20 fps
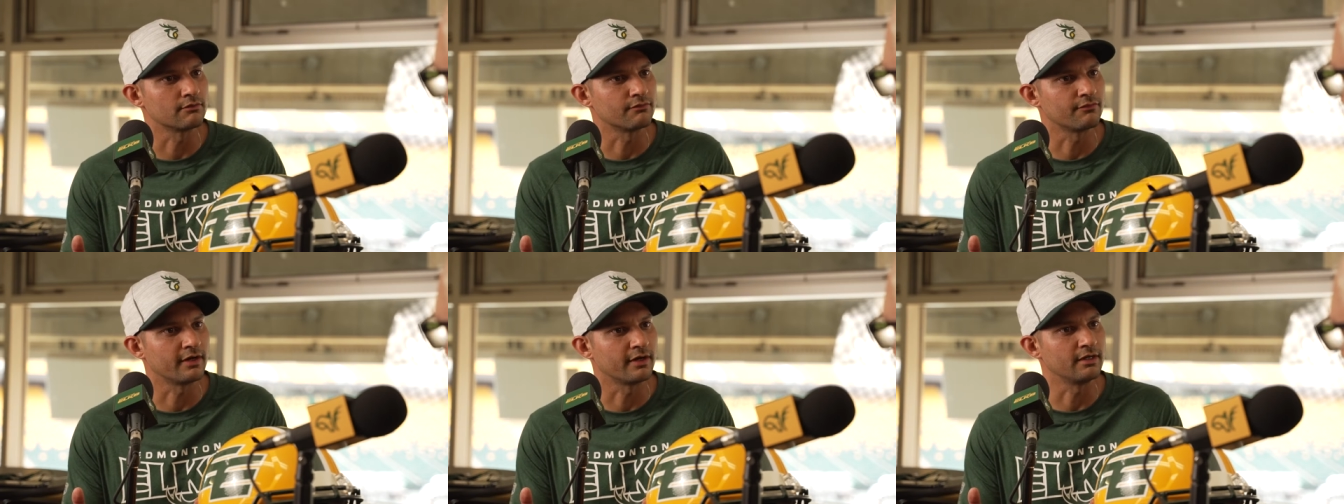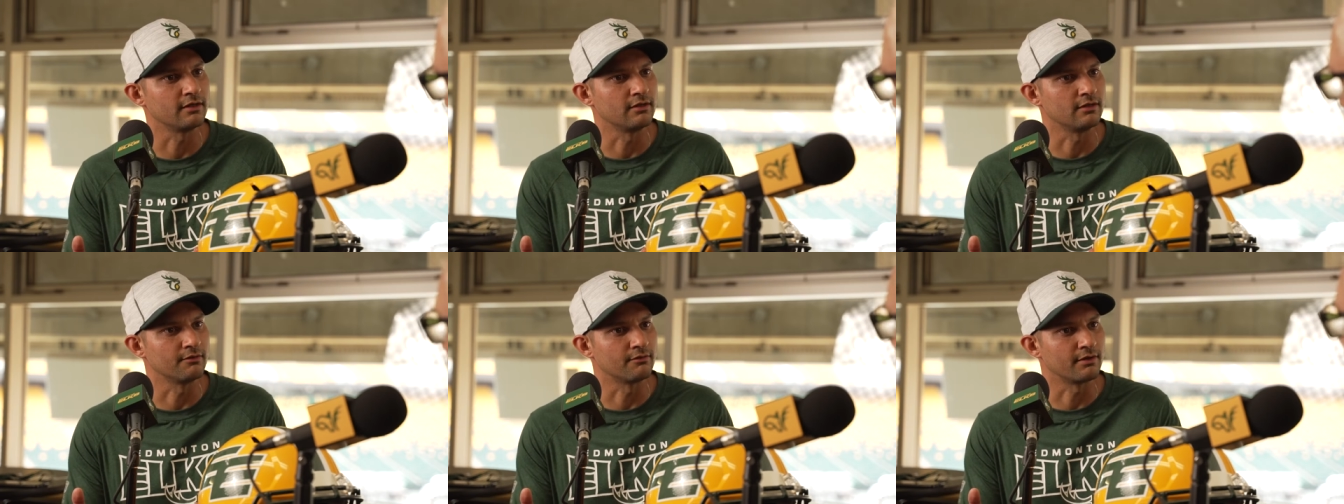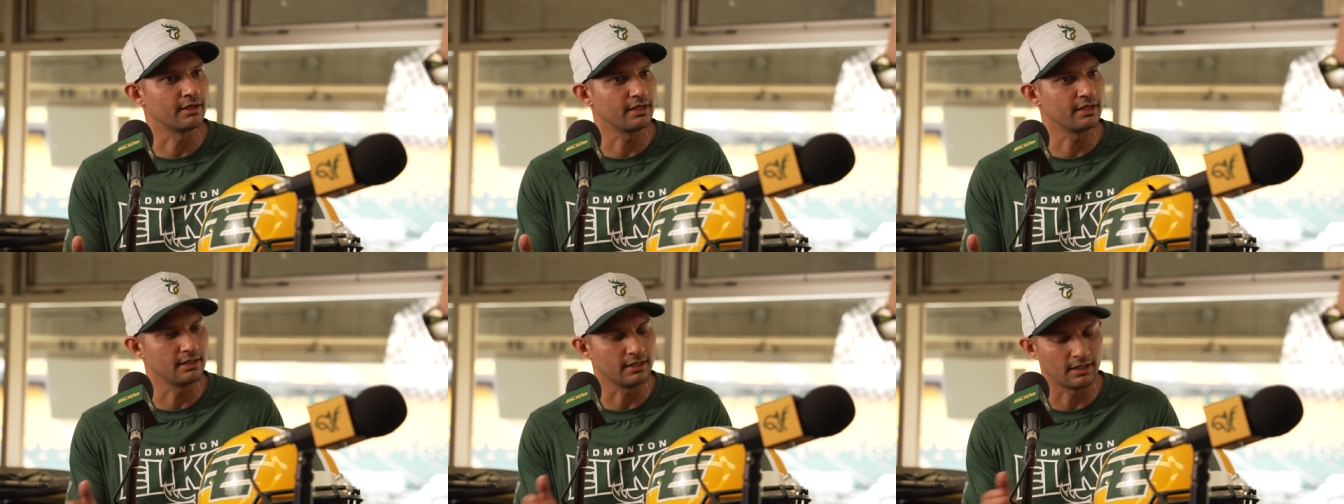Finally,
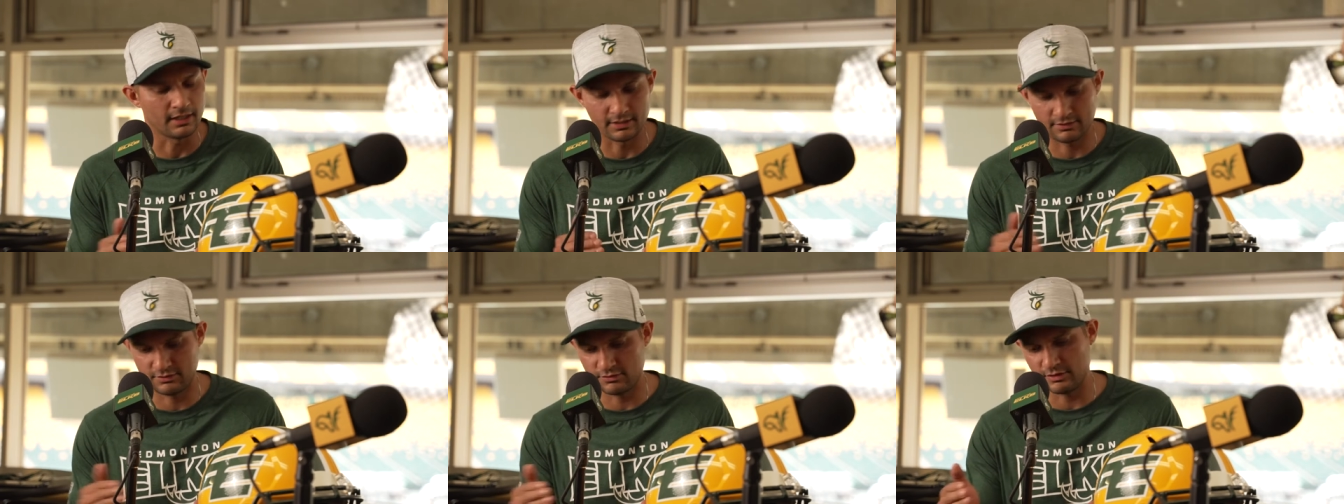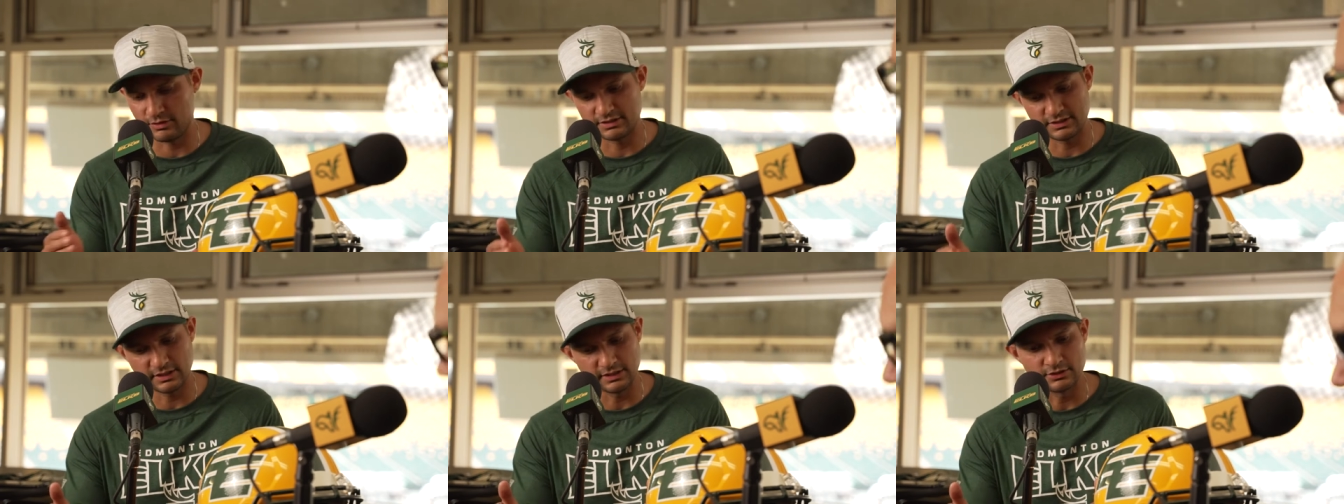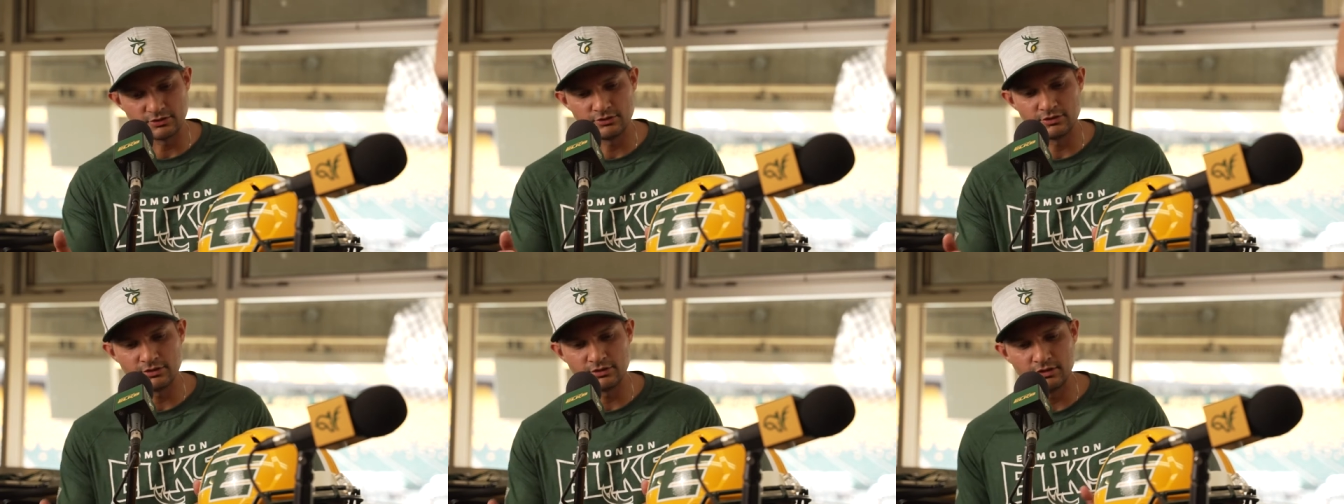right. And so I signed
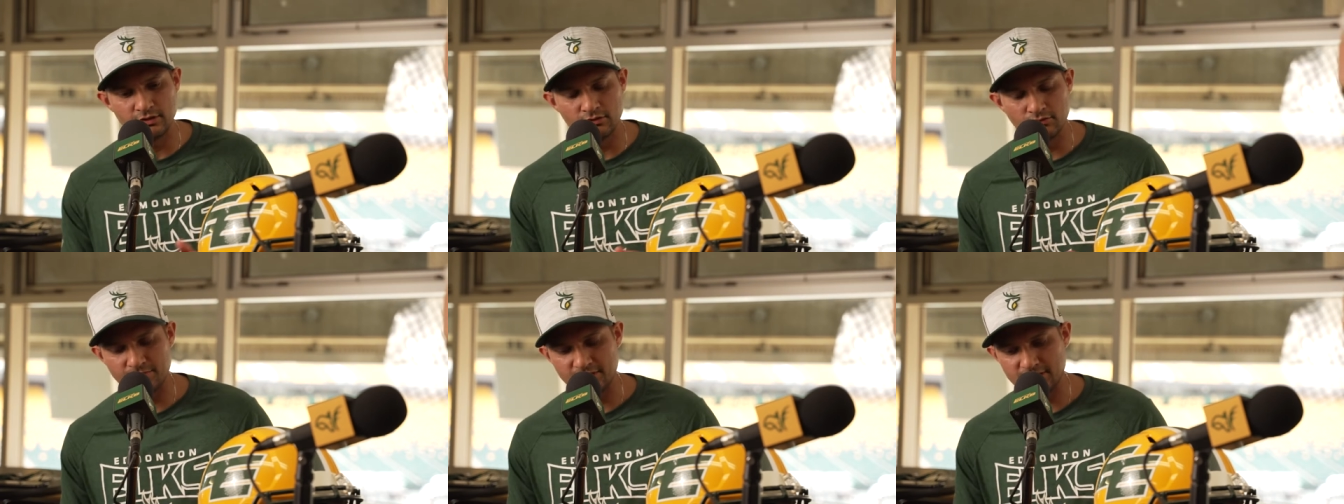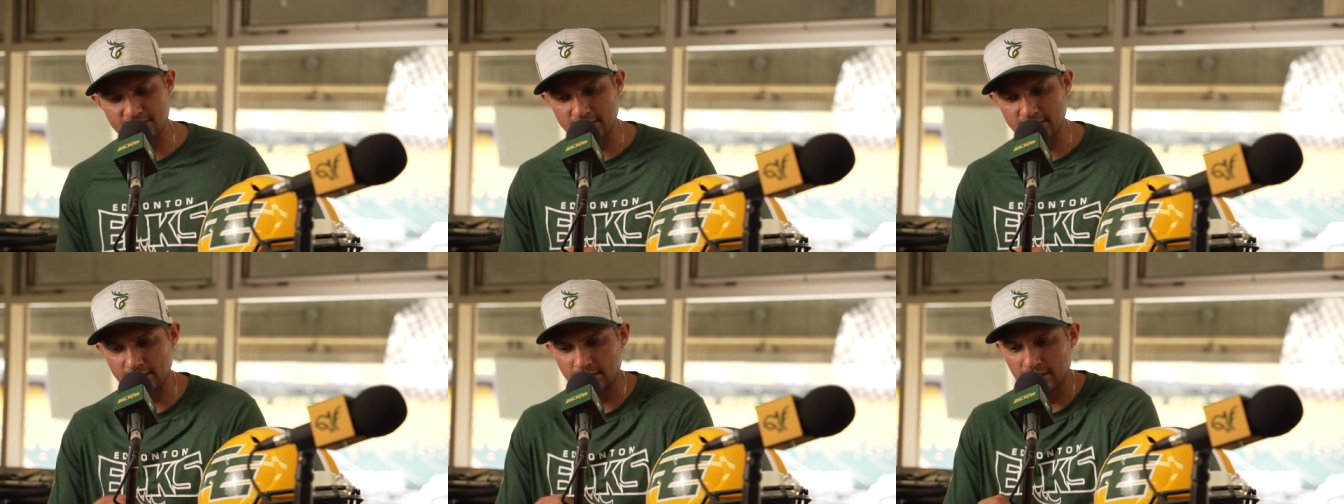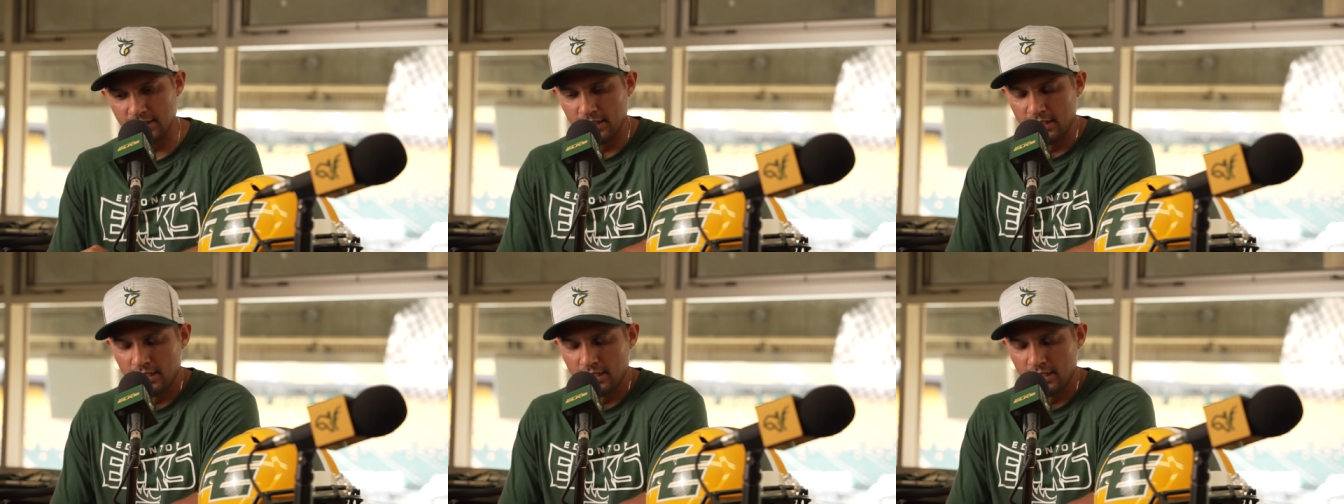a 2-year deal in BC.